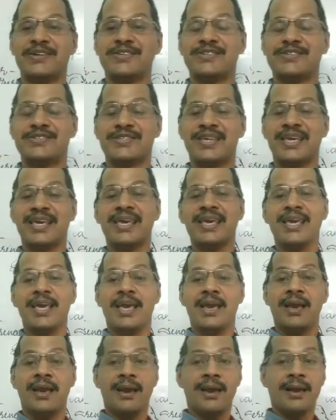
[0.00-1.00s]
See,
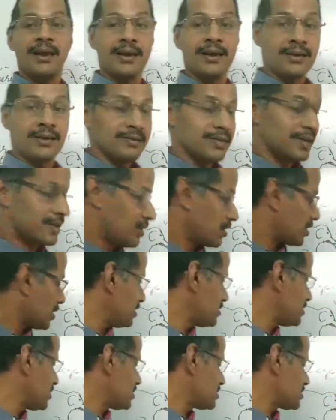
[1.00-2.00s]
the
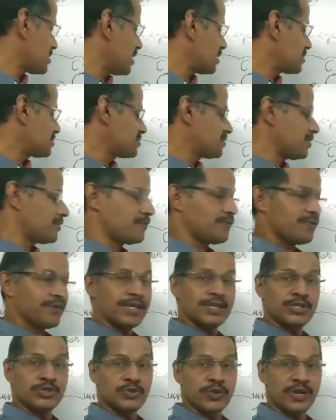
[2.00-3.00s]
courageous act of
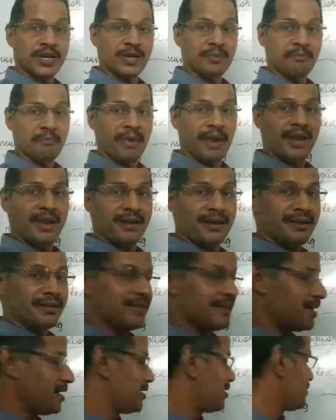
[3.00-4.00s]
Iswaran made
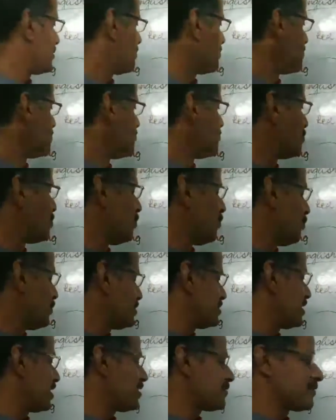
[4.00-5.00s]
the
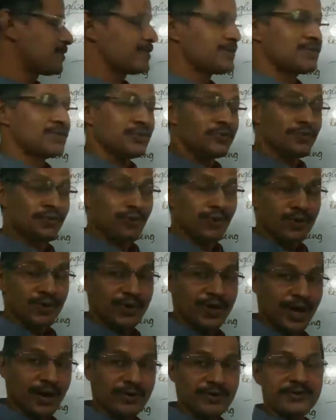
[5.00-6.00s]
huge elephant to fall
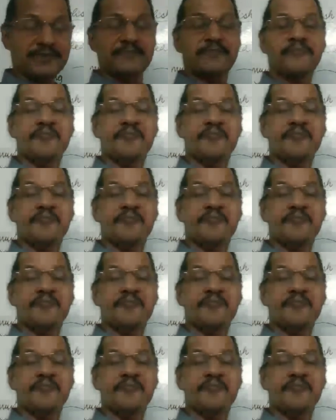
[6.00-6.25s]
down.